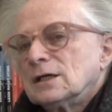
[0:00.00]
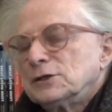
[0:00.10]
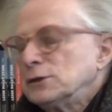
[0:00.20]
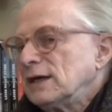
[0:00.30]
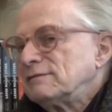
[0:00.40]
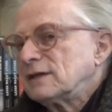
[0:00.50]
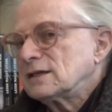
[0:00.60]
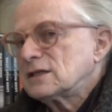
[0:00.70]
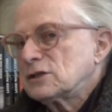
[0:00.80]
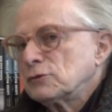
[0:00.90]
you have that
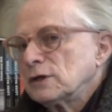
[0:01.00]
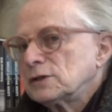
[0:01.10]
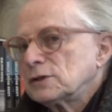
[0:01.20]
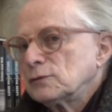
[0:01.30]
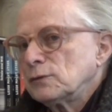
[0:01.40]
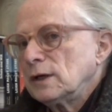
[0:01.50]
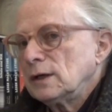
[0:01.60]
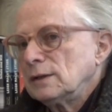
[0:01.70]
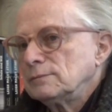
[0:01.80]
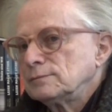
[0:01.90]
situation
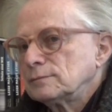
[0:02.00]
where